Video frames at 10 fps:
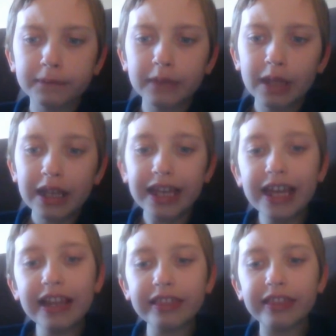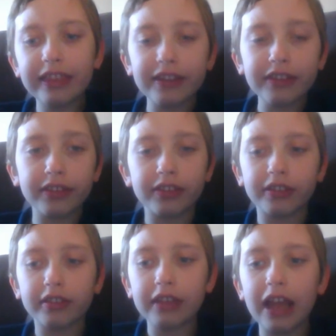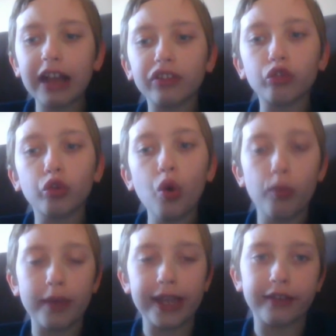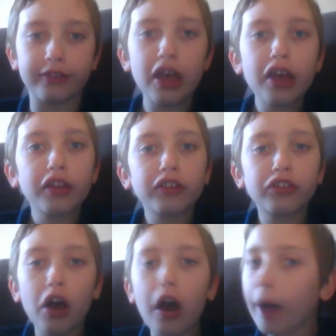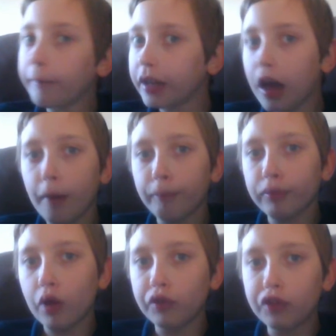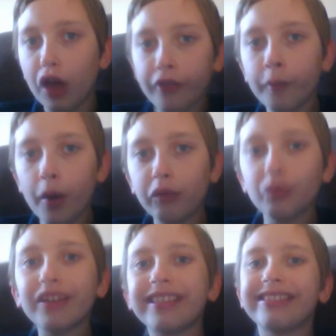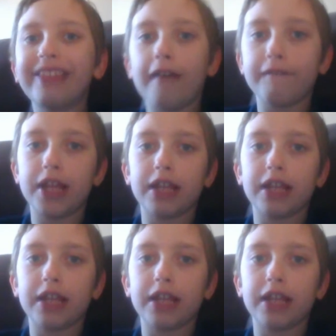So I'm going to upload another one with Devin, maybe two, three, I don't know.